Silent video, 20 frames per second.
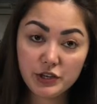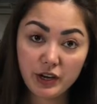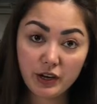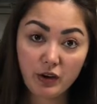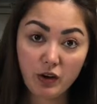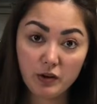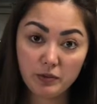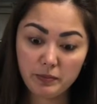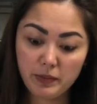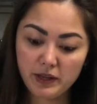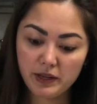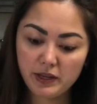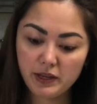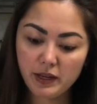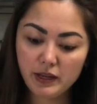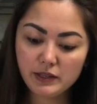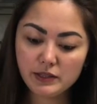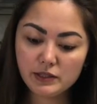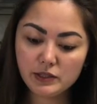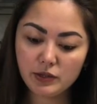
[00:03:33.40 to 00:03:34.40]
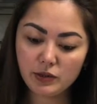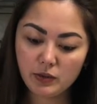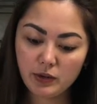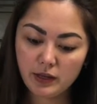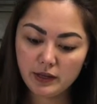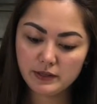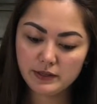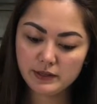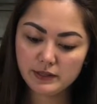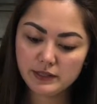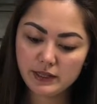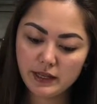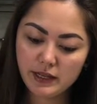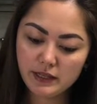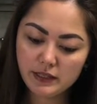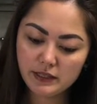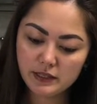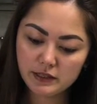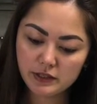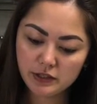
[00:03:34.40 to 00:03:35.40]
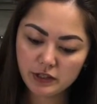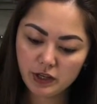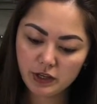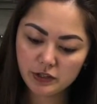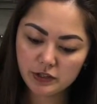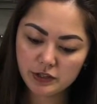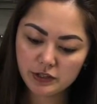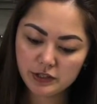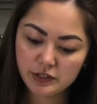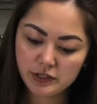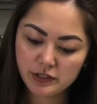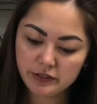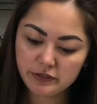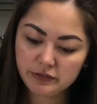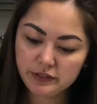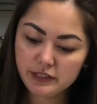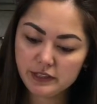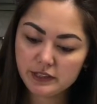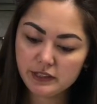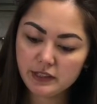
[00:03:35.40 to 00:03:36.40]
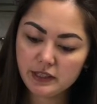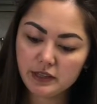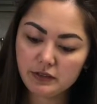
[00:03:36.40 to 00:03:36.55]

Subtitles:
check on my cake. So as I said, touch the surface.